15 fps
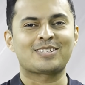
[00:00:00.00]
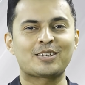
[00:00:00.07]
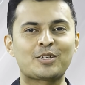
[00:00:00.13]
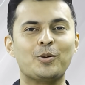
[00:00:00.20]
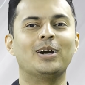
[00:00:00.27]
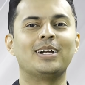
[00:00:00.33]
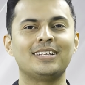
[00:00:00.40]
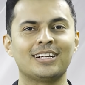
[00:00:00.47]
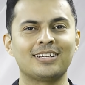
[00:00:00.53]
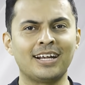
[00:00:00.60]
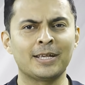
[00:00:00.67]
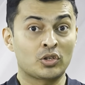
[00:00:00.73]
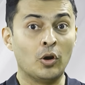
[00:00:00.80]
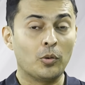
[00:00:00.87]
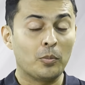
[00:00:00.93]
Yes, you heard that
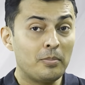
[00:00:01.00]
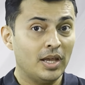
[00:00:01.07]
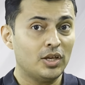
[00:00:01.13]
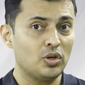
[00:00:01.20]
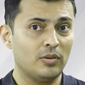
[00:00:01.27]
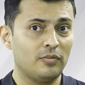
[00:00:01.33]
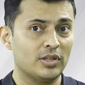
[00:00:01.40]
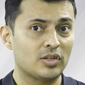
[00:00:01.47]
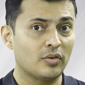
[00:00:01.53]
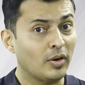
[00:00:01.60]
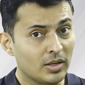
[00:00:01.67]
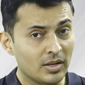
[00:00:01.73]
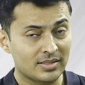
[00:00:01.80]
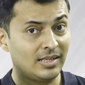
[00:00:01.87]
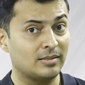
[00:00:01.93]
right. So make sure first
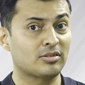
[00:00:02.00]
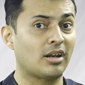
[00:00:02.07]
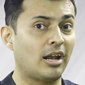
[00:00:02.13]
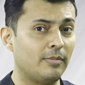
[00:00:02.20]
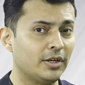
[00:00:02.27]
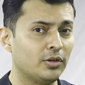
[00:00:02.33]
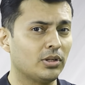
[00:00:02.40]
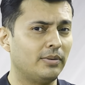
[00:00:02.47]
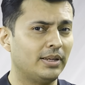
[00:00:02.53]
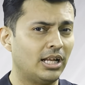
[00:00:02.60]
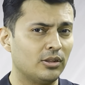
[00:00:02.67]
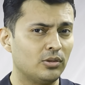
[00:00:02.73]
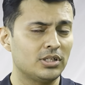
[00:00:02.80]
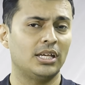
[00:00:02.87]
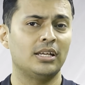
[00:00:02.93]
of all you're subscribing to the
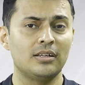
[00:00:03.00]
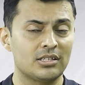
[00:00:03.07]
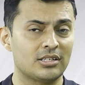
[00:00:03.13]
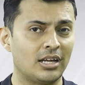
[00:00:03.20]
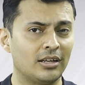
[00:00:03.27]
Vedantu J English